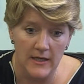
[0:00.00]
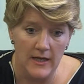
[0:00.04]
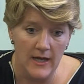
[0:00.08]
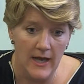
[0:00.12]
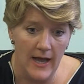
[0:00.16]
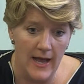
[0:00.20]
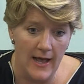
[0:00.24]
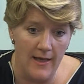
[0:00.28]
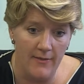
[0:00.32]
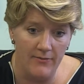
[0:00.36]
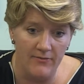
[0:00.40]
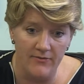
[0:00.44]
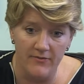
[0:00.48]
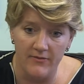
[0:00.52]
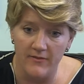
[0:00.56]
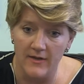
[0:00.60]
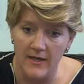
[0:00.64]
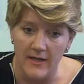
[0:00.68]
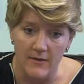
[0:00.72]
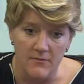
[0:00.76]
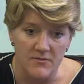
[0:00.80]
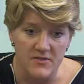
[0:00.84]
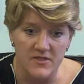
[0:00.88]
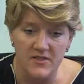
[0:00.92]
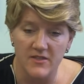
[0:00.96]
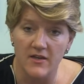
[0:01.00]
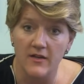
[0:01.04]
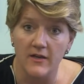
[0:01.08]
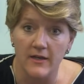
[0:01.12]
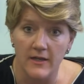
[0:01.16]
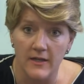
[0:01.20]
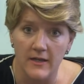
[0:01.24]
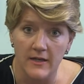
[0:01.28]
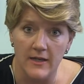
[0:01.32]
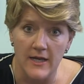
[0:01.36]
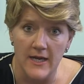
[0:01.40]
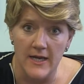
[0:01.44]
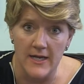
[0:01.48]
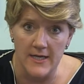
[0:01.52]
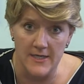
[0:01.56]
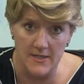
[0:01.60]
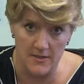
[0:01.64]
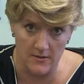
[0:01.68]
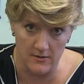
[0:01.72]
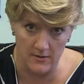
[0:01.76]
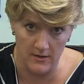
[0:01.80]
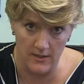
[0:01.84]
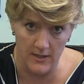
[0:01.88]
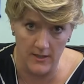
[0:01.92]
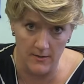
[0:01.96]
and he was certainly kneed
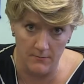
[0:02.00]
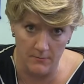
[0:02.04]
in a